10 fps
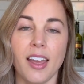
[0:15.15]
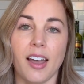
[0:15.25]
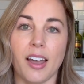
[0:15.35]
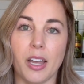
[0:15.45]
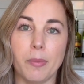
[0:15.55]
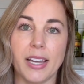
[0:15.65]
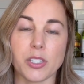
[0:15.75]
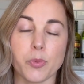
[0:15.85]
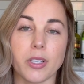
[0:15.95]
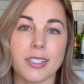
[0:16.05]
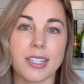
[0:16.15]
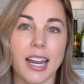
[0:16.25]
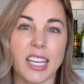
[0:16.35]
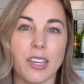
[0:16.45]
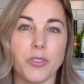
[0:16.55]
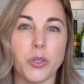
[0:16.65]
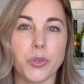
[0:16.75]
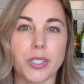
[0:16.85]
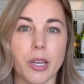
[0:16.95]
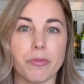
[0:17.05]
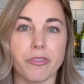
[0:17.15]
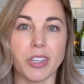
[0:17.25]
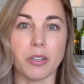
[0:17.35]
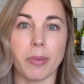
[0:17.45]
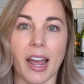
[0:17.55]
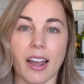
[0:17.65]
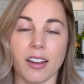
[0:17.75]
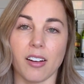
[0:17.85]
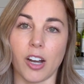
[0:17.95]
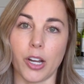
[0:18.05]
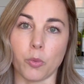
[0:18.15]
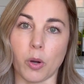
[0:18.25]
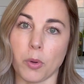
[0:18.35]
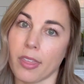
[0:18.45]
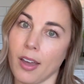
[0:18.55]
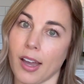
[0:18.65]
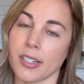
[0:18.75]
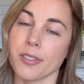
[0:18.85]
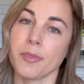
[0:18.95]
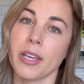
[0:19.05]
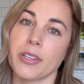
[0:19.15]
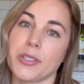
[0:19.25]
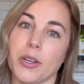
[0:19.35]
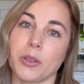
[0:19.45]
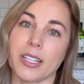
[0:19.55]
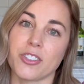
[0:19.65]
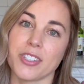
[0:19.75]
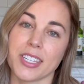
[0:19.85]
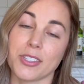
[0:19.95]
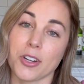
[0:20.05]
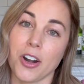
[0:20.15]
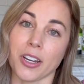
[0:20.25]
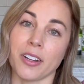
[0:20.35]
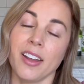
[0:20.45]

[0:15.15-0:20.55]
as well as kind of give you some feedback on what we thought. So let's just get started.